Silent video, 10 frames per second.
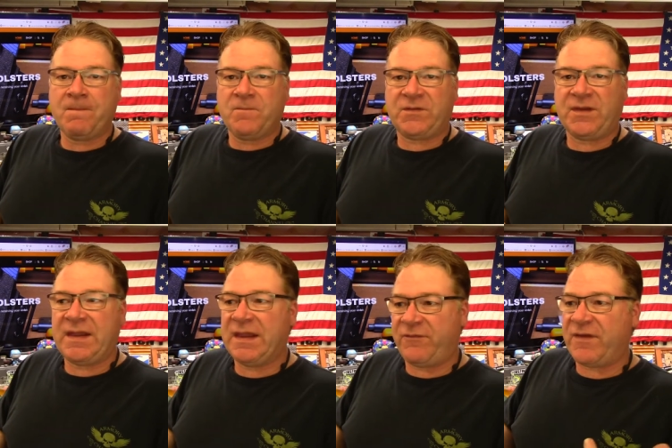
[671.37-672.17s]

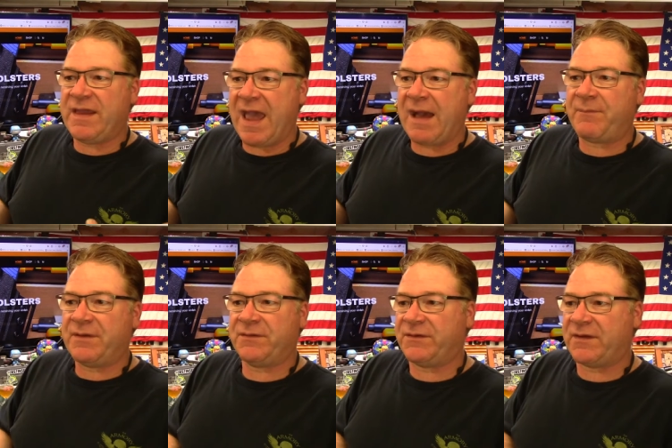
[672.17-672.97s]
see if he
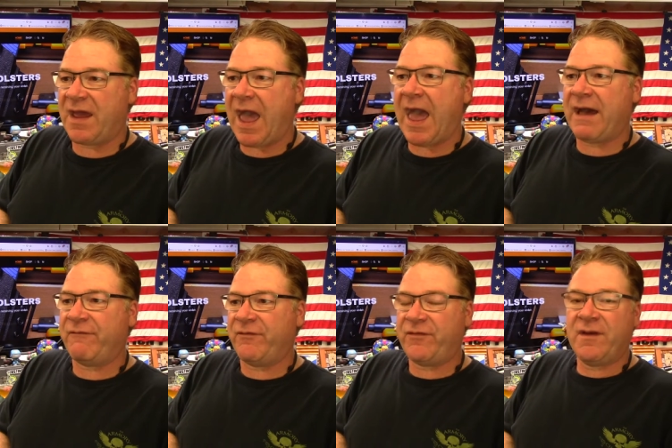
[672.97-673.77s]
happens to
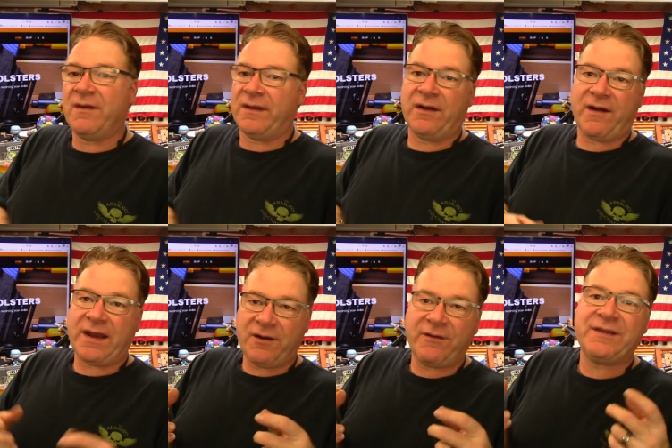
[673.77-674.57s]
have you know I
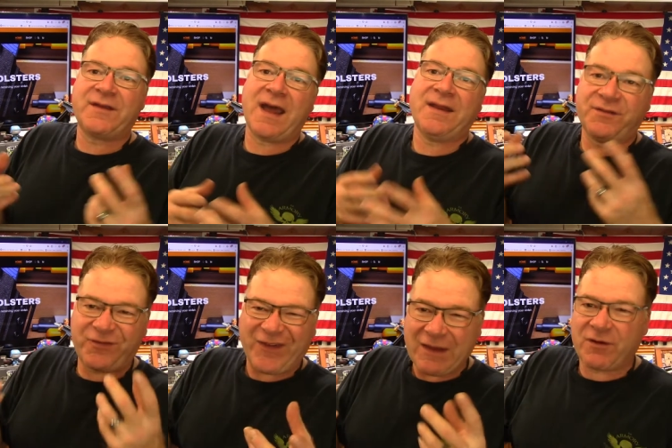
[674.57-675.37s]
know he's got his
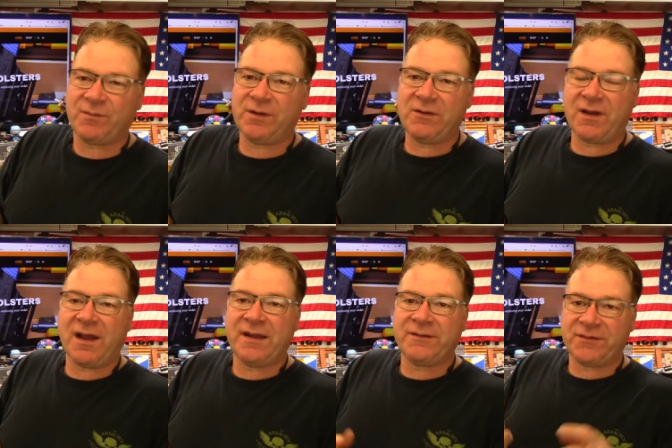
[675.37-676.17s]
favorite blue
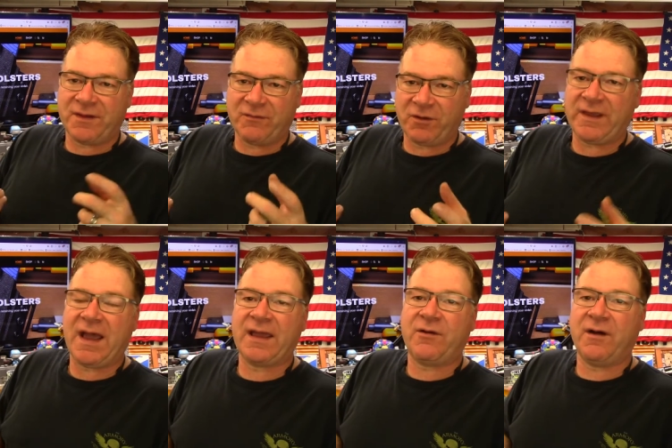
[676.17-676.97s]
guns the really
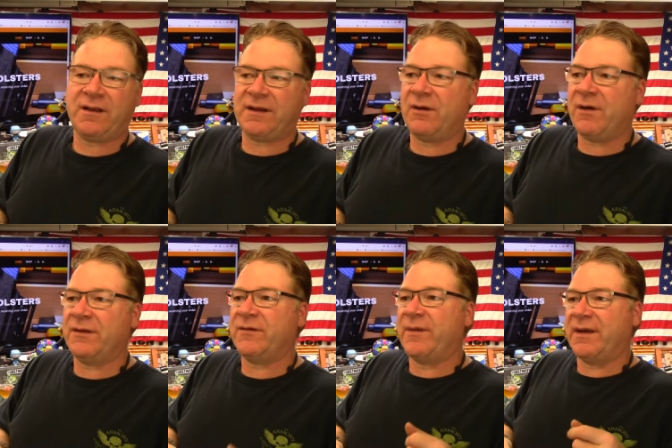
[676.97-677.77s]
high quality
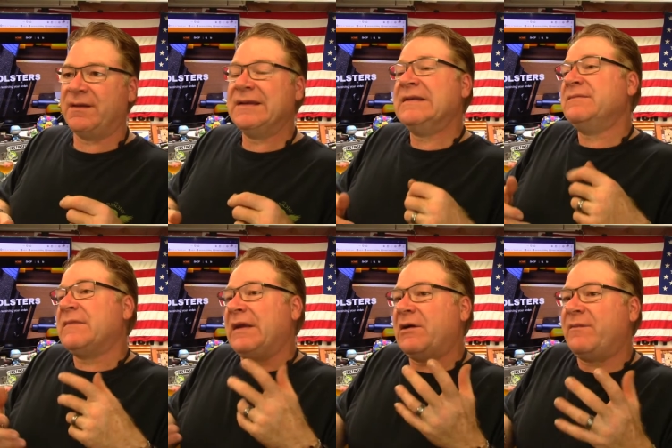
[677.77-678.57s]
ones but
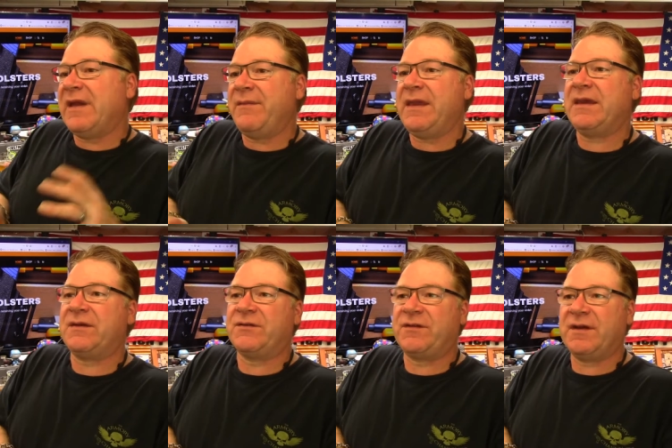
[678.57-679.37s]
you know, maybe he
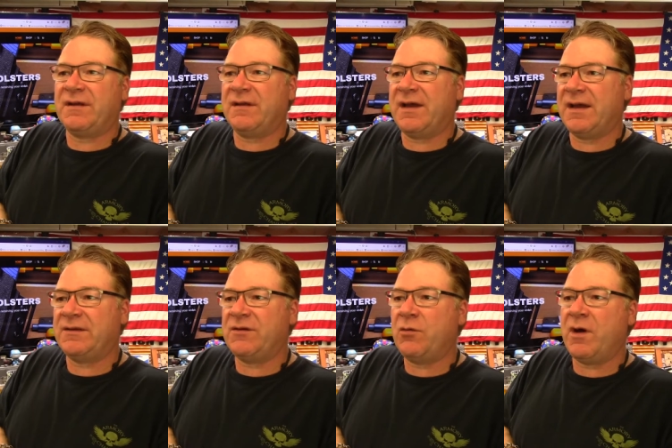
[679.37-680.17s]
can still uh,
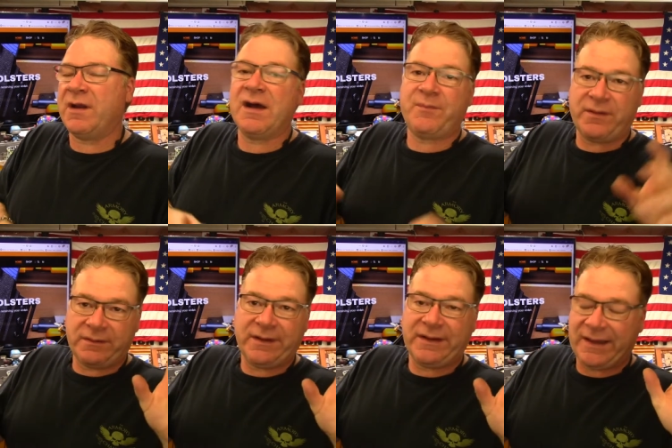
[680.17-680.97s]
do one up.
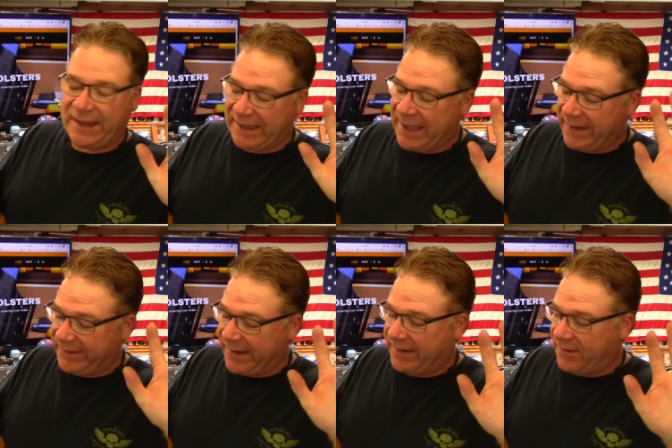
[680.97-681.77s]
Uh, again,
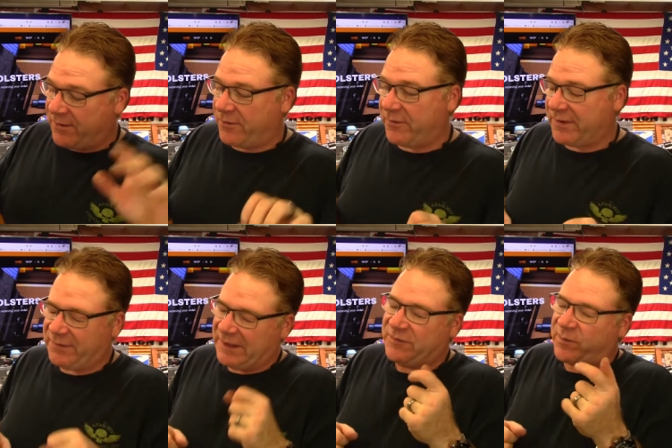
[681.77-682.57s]
I know
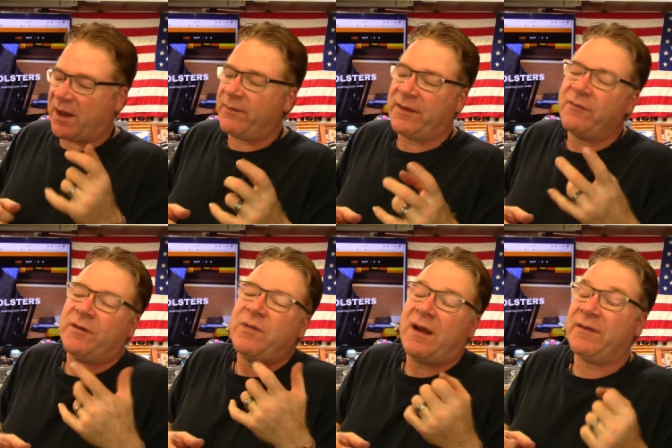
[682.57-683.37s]
he's probably
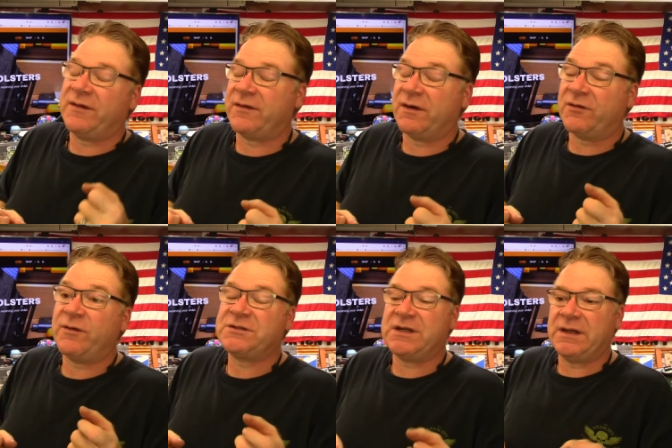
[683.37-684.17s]
would probably start
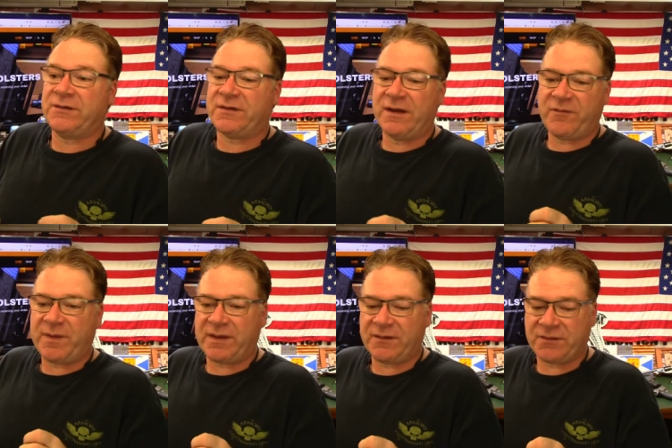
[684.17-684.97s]
twitching and stuff
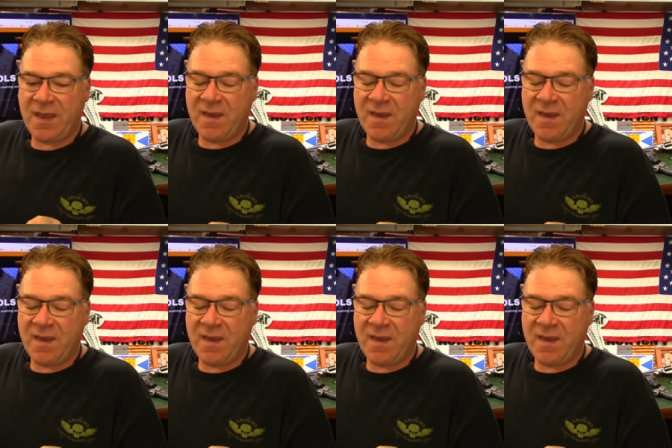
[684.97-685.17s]
because